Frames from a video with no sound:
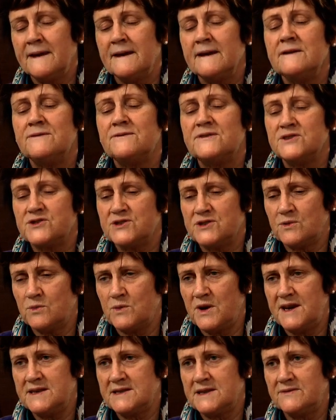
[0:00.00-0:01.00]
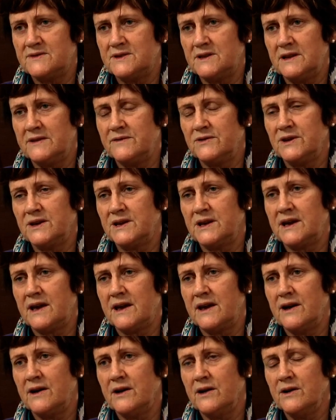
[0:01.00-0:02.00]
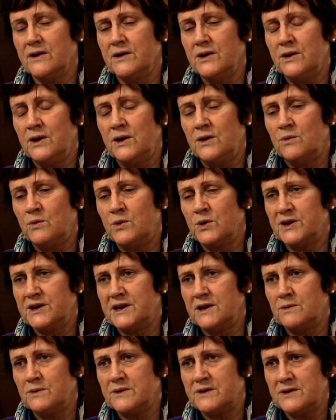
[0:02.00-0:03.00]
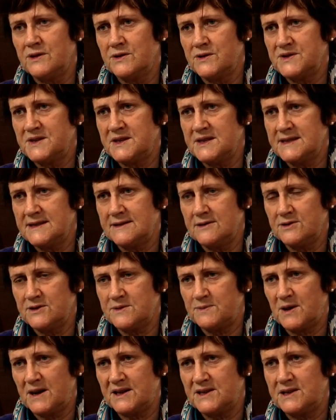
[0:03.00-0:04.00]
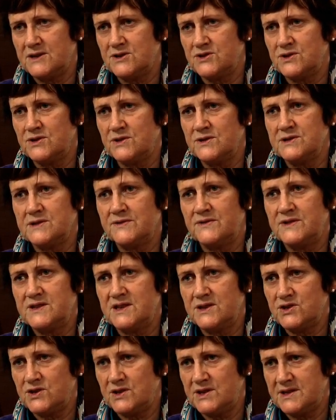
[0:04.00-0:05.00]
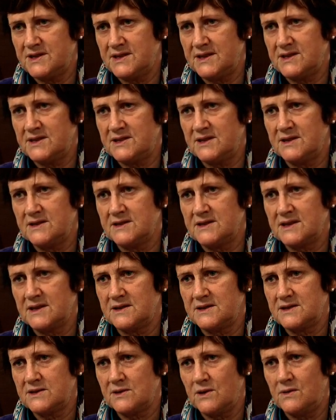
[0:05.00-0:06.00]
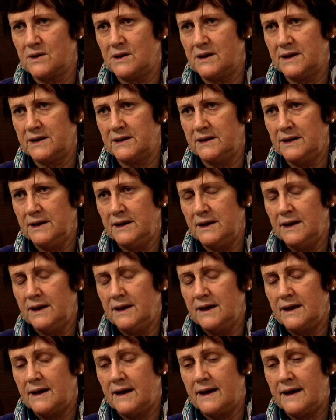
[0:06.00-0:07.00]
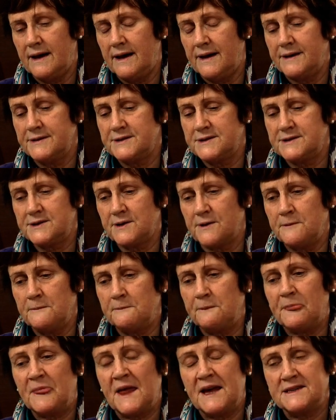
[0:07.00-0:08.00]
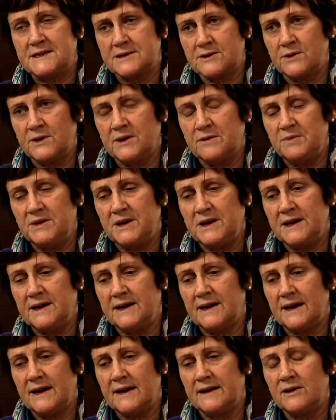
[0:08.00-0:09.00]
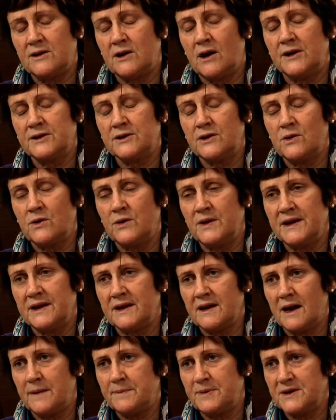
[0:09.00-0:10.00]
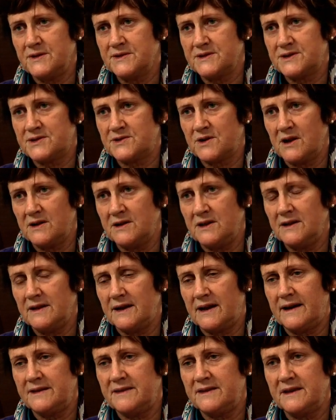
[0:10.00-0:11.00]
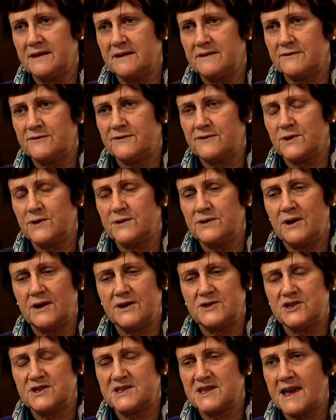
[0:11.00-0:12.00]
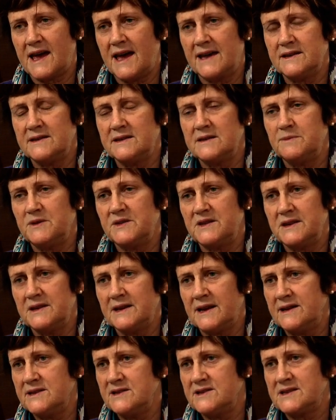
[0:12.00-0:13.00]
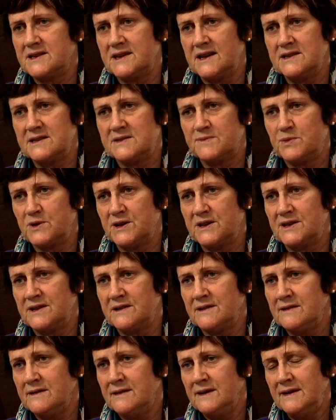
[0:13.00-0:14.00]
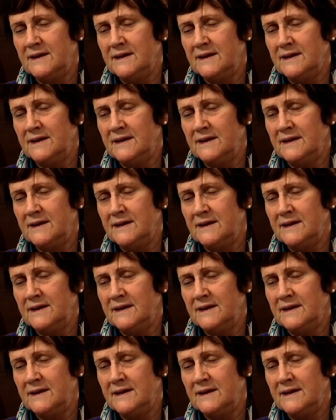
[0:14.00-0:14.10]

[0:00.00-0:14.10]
efficient ways of delivering care, working with nurses, nurse practitioners, physician assistants, and so on. So that's going to be an ongoing uphill struggle, I think, for not just Canada, but the United States, Britain,